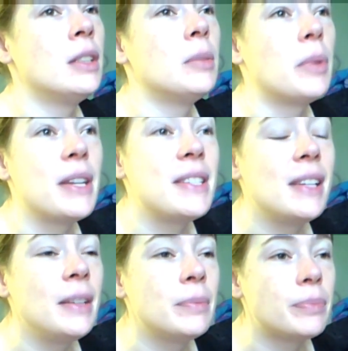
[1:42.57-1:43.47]
I
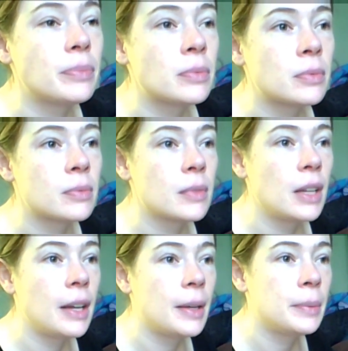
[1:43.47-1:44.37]

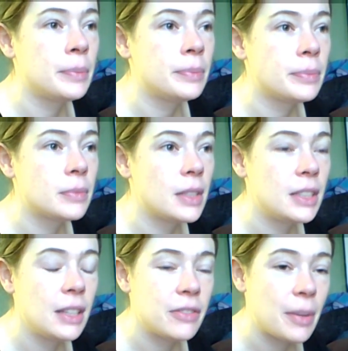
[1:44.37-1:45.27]

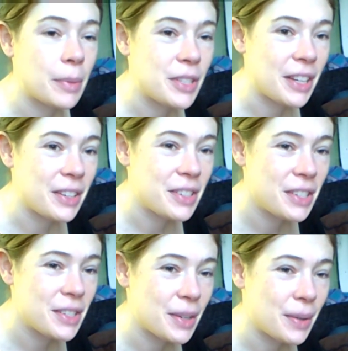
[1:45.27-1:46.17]
didn't have that much energy,
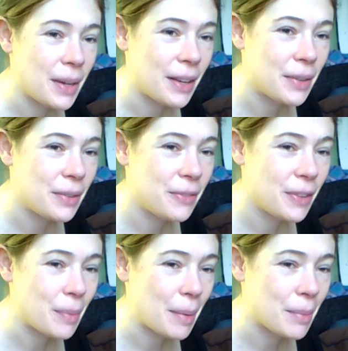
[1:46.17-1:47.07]
so I could
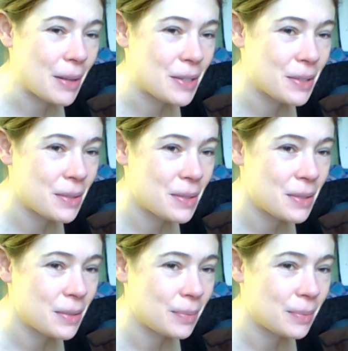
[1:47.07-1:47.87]
feel my muscles